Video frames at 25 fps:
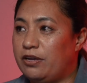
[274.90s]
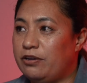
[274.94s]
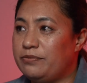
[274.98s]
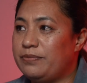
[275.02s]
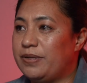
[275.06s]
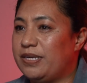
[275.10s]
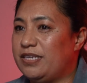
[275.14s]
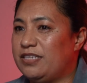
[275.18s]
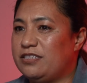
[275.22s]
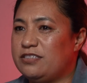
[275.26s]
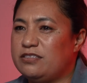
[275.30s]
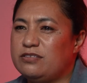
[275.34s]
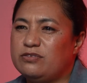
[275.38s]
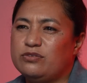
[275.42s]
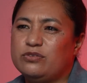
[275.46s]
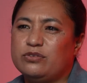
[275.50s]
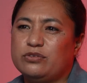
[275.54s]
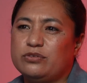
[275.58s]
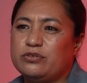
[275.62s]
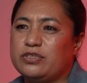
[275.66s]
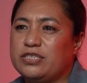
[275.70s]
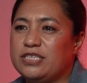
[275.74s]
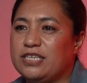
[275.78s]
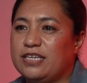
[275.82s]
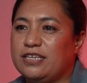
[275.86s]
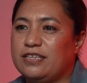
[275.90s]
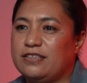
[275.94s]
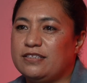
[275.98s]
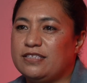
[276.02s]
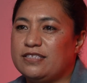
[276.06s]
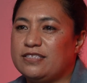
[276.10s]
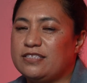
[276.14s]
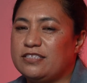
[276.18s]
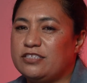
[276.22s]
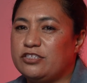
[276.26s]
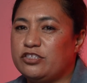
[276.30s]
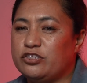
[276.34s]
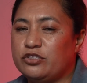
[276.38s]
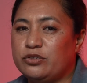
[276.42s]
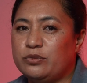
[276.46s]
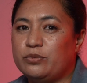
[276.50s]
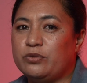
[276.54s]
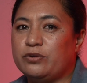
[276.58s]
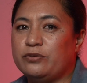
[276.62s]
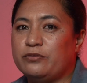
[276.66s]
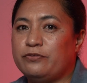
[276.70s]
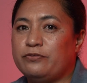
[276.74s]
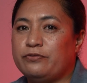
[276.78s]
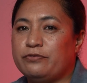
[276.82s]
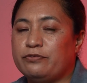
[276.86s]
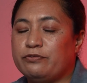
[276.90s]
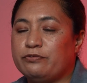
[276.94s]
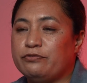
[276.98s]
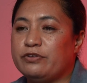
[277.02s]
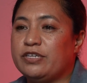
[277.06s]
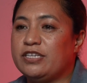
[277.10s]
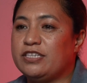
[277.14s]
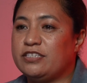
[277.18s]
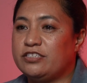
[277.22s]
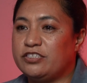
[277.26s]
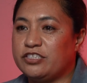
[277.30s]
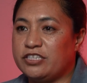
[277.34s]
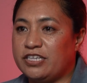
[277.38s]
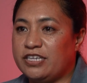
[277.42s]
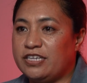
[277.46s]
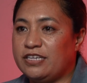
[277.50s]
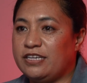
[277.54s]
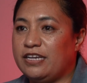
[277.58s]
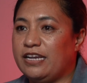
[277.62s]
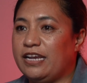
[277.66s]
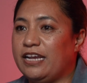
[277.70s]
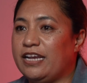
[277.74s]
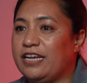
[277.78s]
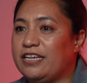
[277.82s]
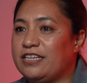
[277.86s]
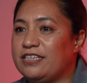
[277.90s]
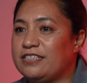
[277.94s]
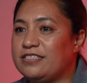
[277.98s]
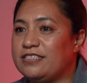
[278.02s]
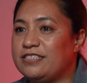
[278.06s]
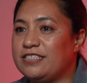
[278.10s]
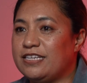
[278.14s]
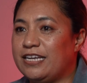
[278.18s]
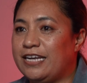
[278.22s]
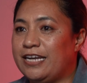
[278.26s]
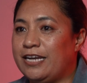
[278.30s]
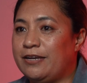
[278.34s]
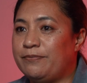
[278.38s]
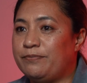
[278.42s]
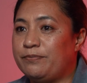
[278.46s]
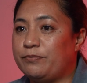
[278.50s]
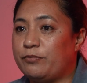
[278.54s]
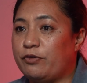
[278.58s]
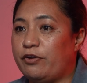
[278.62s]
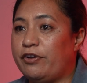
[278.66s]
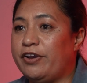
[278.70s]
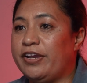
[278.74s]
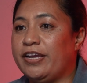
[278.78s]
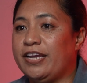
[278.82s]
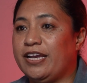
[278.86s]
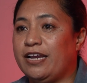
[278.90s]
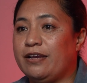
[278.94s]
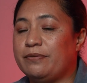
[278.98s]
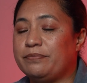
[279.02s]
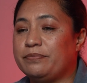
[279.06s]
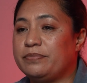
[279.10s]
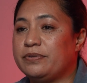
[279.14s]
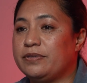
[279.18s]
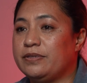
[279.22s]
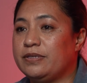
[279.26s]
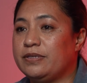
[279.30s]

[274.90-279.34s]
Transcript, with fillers: homage or it's to do with religion and um, growing up